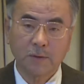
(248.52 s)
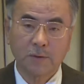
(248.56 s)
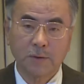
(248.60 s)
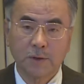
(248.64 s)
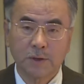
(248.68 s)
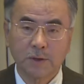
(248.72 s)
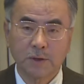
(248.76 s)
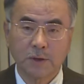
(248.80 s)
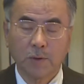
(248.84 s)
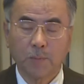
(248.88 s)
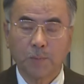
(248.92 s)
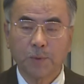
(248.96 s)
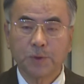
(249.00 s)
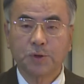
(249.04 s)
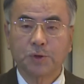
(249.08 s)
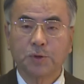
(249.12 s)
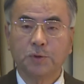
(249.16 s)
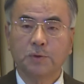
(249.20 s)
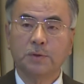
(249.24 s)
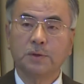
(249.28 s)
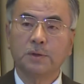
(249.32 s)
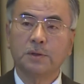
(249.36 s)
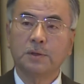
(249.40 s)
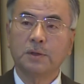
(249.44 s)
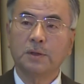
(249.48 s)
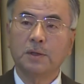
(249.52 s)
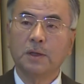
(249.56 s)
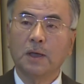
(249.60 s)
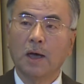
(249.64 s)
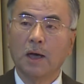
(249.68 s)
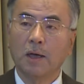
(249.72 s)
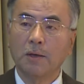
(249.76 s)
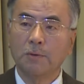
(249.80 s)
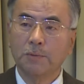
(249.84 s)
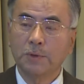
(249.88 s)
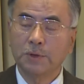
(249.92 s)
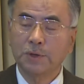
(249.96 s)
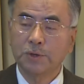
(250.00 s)
this opportunity,
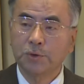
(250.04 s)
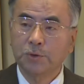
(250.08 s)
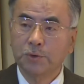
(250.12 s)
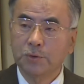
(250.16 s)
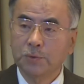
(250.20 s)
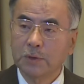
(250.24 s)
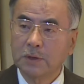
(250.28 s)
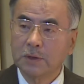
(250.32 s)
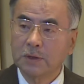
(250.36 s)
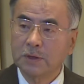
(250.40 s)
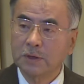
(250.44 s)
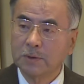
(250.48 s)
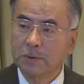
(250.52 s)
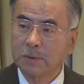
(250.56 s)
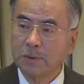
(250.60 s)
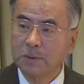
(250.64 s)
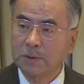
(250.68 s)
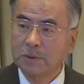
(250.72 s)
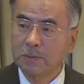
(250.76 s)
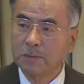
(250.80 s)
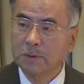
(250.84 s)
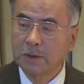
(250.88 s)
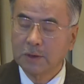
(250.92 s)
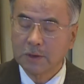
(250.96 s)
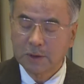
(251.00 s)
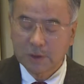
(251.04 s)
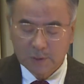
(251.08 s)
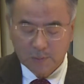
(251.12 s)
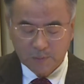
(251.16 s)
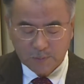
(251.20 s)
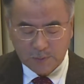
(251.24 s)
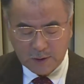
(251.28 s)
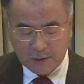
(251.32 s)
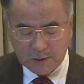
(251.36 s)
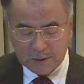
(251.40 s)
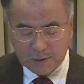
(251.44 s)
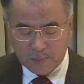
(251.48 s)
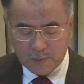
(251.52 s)
I wish to
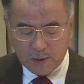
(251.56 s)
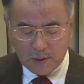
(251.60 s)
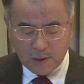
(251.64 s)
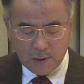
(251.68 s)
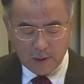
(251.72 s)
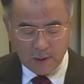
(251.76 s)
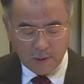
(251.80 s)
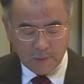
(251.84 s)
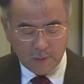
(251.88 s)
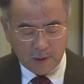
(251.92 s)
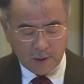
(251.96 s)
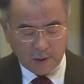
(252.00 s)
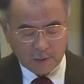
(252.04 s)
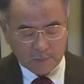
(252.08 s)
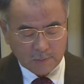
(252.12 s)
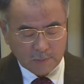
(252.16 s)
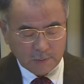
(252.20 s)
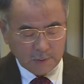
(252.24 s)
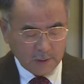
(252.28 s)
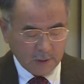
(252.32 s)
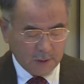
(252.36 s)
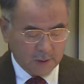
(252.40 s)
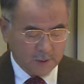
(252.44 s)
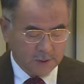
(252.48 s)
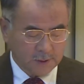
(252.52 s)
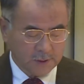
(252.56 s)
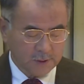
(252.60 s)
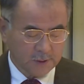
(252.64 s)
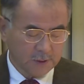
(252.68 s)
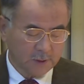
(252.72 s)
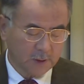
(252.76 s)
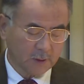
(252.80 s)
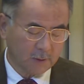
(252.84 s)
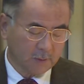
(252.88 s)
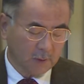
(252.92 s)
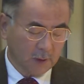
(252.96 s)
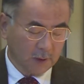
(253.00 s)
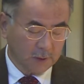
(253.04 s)
express our
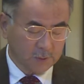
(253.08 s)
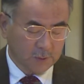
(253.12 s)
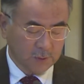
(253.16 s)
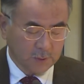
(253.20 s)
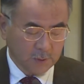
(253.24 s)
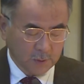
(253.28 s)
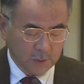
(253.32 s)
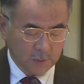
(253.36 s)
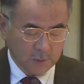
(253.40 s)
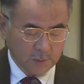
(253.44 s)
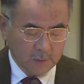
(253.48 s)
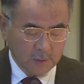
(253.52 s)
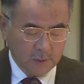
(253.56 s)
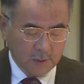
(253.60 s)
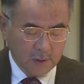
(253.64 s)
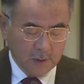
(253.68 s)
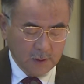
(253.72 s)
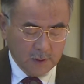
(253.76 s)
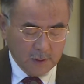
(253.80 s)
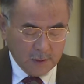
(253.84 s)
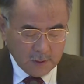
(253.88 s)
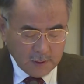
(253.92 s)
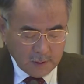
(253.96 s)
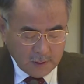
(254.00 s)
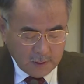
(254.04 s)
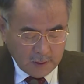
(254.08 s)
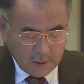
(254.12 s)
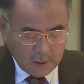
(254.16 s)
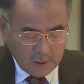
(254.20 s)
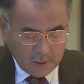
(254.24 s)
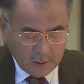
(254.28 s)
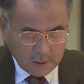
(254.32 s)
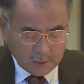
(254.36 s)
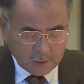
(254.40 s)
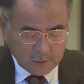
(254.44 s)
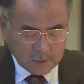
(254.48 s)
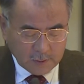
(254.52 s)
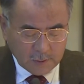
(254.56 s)
sincere gratitude
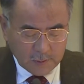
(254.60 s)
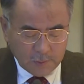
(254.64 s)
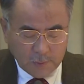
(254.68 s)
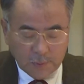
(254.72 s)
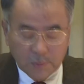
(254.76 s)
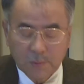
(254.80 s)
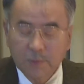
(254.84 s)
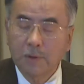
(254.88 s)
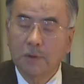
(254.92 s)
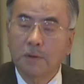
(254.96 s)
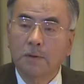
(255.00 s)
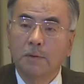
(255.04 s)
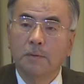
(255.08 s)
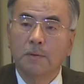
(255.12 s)
to the full